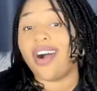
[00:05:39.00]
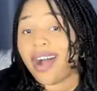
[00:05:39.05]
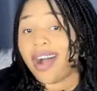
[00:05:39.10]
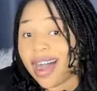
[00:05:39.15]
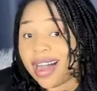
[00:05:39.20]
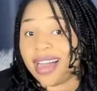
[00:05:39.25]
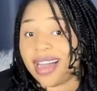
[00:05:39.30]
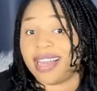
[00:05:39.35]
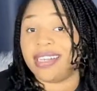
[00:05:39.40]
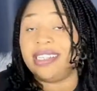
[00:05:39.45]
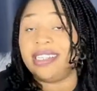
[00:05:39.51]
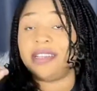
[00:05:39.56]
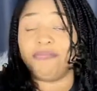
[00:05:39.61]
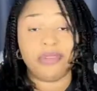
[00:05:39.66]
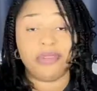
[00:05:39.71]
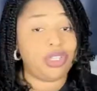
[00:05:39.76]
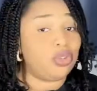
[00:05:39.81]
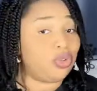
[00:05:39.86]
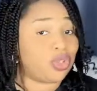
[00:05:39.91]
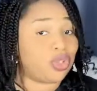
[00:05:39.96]
and
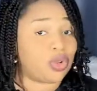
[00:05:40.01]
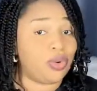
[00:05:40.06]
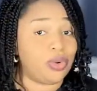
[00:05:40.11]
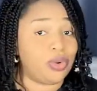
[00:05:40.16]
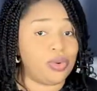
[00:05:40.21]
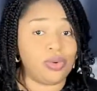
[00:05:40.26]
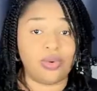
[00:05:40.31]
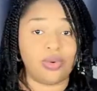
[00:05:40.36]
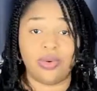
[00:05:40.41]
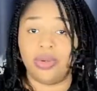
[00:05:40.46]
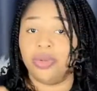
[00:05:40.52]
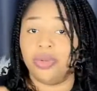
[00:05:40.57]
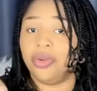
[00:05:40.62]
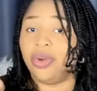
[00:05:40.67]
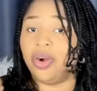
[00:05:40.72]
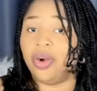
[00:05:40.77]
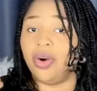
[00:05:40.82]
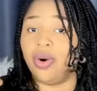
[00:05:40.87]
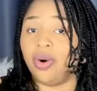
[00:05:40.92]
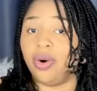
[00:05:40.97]
middle school,
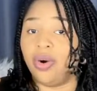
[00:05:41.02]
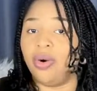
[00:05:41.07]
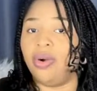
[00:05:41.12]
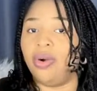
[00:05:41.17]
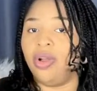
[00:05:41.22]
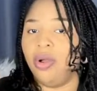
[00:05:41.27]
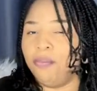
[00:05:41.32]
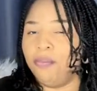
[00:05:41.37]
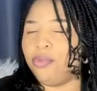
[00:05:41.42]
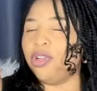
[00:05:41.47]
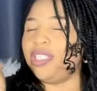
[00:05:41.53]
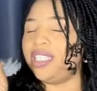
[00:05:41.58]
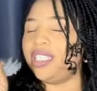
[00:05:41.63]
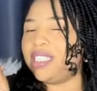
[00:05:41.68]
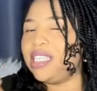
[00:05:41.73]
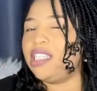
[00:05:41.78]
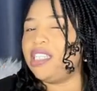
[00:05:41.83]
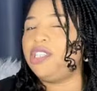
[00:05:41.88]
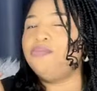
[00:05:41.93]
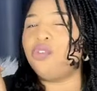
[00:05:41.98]
but
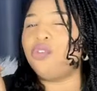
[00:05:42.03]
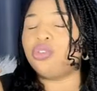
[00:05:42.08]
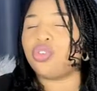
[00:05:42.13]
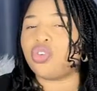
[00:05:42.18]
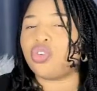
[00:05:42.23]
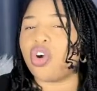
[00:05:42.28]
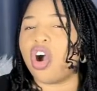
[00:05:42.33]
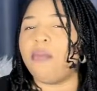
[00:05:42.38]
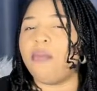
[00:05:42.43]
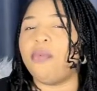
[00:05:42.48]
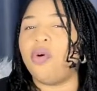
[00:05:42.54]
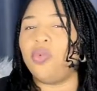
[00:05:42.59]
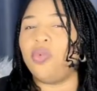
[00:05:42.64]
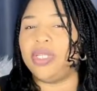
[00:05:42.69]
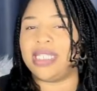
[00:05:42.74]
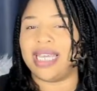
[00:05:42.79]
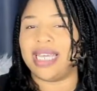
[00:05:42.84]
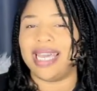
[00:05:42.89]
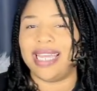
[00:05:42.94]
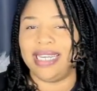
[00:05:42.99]
this is most common with
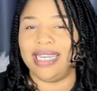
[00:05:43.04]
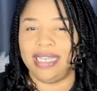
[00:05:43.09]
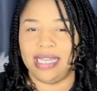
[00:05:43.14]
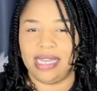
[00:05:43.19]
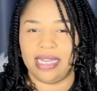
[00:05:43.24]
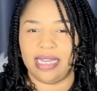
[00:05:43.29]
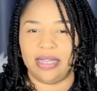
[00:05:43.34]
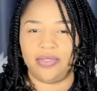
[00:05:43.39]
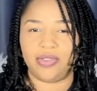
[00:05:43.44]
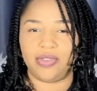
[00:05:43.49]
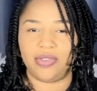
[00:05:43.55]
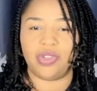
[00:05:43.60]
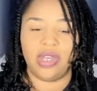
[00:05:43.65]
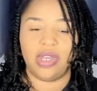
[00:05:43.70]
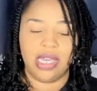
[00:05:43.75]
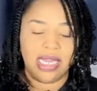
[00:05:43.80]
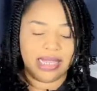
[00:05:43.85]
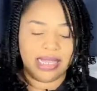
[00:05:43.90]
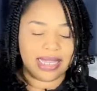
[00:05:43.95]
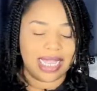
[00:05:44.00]
early years.
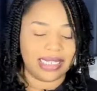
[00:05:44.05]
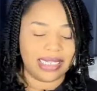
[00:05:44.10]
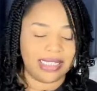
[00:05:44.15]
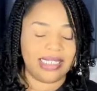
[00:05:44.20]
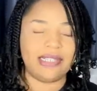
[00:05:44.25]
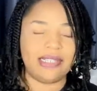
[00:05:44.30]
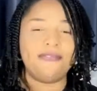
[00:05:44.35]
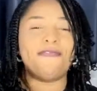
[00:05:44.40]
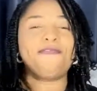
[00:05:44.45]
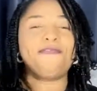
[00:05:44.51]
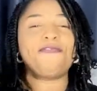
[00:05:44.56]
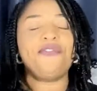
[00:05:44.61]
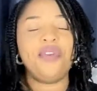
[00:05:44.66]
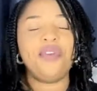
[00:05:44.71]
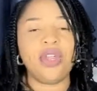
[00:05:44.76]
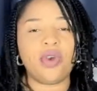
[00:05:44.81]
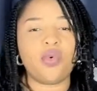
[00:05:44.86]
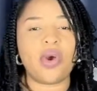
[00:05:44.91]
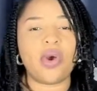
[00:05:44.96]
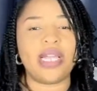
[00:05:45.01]
That is a
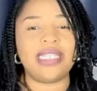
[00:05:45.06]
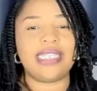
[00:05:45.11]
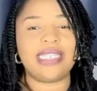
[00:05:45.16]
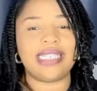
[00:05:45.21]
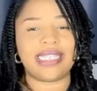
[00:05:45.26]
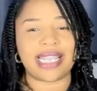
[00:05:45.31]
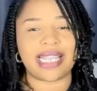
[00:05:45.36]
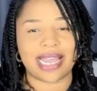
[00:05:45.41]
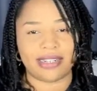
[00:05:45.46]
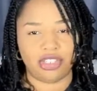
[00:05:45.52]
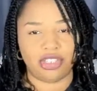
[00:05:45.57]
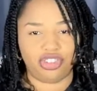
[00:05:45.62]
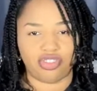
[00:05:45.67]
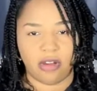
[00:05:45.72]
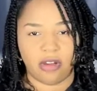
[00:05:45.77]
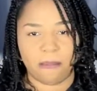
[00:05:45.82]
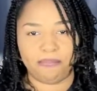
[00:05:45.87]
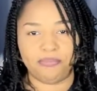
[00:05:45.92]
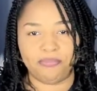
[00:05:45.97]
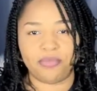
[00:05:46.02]
frequent
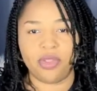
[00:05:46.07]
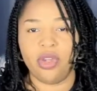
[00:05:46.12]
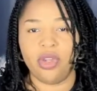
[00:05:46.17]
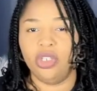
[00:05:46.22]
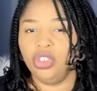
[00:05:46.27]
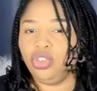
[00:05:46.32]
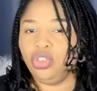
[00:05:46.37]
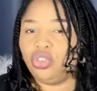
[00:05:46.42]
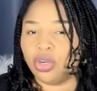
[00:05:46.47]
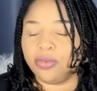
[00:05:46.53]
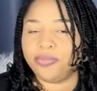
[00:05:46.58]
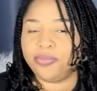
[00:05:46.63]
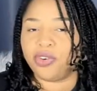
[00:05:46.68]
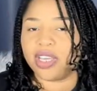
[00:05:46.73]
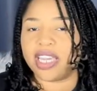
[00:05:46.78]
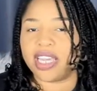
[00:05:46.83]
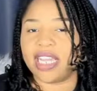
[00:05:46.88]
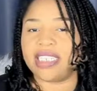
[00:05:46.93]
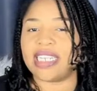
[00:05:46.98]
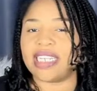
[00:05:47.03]
tantrum. Don't
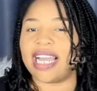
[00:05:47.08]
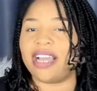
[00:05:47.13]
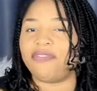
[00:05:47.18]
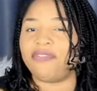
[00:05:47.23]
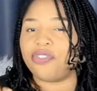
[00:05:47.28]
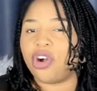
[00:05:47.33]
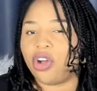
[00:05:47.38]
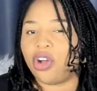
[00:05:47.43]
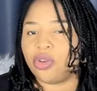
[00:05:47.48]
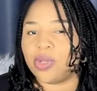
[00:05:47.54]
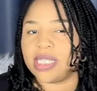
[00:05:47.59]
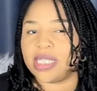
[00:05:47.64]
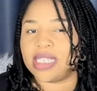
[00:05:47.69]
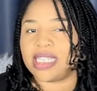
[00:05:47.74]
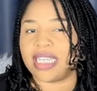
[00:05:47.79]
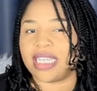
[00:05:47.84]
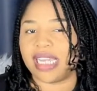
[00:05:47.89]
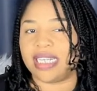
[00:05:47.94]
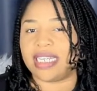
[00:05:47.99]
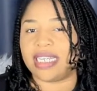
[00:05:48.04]
forget, I've always
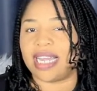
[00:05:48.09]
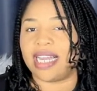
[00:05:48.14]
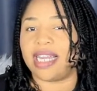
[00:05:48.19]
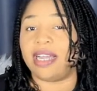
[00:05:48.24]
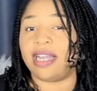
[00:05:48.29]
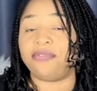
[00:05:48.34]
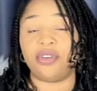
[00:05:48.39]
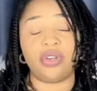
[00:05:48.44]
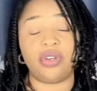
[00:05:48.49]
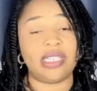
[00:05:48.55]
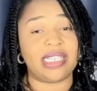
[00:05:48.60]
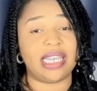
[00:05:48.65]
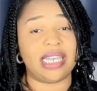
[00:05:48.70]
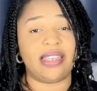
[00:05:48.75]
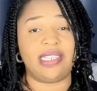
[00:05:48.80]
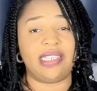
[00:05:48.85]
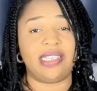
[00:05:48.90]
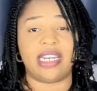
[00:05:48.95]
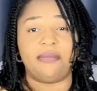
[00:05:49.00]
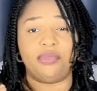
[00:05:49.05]
said
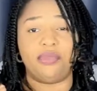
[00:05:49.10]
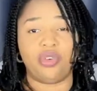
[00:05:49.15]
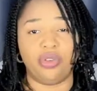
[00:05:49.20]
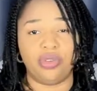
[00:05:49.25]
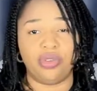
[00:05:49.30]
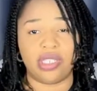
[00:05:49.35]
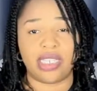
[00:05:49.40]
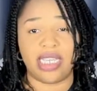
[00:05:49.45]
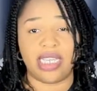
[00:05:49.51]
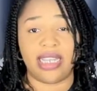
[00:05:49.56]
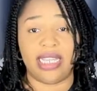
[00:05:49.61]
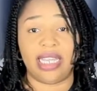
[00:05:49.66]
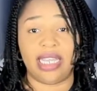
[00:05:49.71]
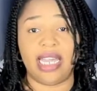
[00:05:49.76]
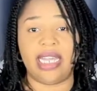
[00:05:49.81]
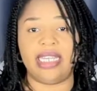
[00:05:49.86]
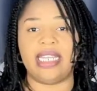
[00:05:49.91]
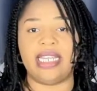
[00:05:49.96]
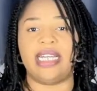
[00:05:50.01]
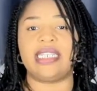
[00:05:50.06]
this and I'm going to say it
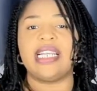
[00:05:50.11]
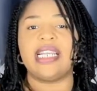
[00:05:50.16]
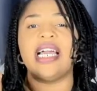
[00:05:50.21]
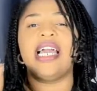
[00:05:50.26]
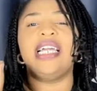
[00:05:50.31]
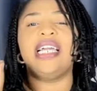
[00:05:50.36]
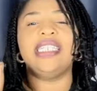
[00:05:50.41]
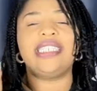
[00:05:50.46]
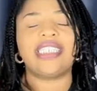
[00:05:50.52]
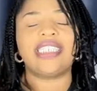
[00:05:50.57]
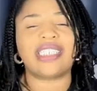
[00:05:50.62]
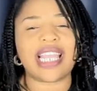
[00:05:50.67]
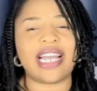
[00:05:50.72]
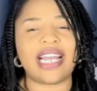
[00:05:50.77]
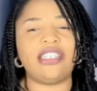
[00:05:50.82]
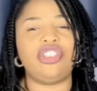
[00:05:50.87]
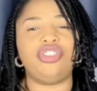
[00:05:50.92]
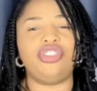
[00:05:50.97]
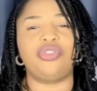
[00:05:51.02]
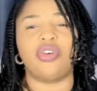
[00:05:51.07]
again, that
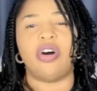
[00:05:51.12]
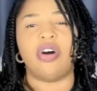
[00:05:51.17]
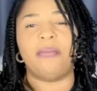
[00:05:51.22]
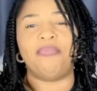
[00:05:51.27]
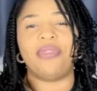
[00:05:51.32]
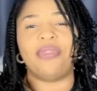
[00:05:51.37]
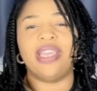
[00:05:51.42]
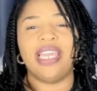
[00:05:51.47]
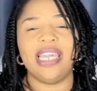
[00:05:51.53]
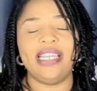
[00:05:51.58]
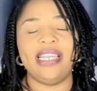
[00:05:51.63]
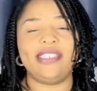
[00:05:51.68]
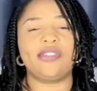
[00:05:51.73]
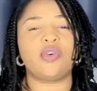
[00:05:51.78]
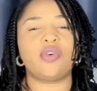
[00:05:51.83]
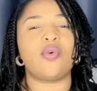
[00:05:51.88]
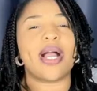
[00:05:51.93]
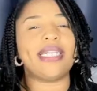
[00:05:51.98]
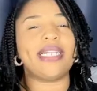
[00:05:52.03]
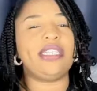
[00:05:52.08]
tantrum is
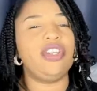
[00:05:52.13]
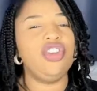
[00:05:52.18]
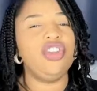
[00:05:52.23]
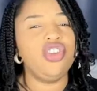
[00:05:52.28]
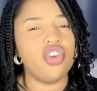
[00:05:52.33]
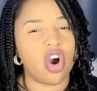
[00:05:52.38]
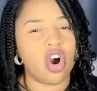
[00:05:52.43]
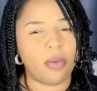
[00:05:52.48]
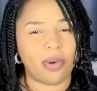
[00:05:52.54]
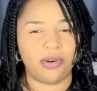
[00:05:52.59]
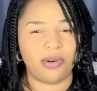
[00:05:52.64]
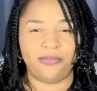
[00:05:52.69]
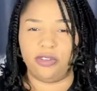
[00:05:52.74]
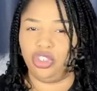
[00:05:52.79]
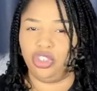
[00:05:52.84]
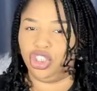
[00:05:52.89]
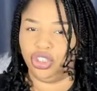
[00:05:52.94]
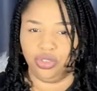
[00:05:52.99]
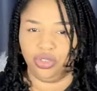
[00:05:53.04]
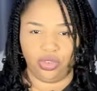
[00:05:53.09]
quite normal for
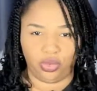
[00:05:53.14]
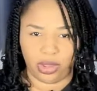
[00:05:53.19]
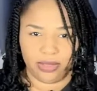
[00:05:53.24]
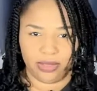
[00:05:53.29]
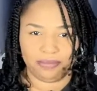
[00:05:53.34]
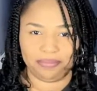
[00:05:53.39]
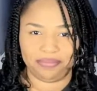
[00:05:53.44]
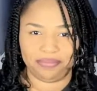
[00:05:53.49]
children.